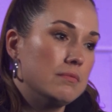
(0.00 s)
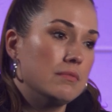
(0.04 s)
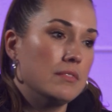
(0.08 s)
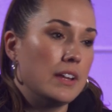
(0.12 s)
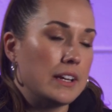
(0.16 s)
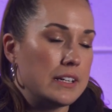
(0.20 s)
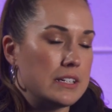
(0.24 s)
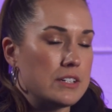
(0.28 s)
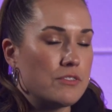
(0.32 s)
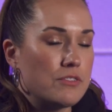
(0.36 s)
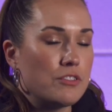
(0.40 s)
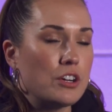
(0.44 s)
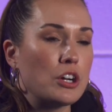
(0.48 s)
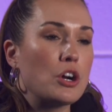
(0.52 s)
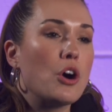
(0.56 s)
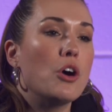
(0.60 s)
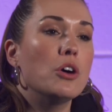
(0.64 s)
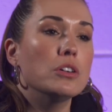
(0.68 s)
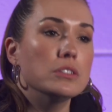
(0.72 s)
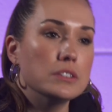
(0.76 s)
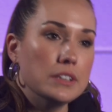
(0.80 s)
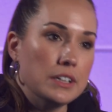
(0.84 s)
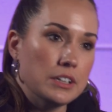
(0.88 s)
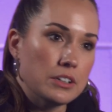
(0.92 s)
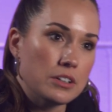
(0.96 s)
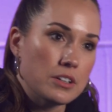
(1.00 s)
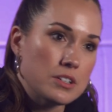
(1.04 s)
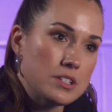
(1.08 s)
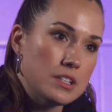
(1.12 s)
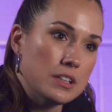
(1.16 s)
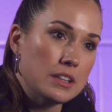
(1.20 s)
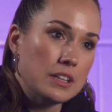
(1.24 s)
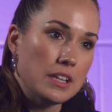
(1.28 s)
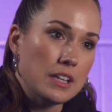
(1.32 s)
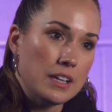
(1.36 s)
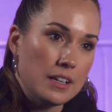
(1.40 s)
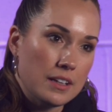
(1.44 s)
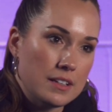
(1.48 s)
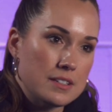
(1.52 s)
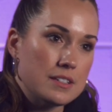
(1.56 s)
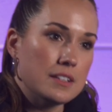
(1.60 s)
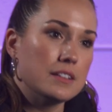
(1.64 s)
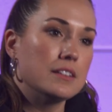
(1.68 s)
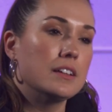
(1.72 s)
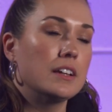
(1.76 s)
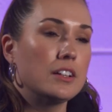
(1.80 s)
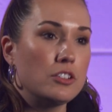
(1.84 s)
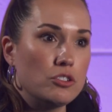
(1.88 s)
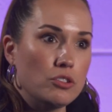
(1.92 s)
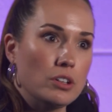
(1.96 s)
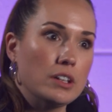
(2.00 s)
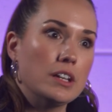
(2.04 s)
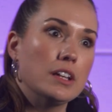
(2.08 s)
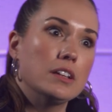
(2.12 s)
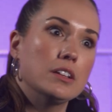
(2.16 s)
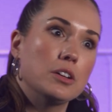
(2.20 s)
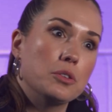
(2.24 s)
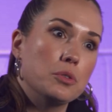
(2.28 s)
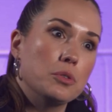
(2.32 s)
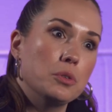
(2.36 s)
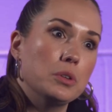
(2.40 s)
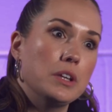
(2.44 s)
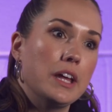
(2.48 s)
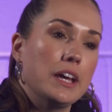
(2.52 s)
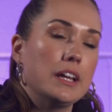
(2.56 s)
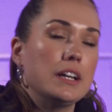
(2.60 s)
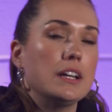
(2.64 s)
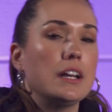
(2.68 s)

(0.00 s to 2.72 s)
like different cult leaders and things, and like drinking the Kool-Aid,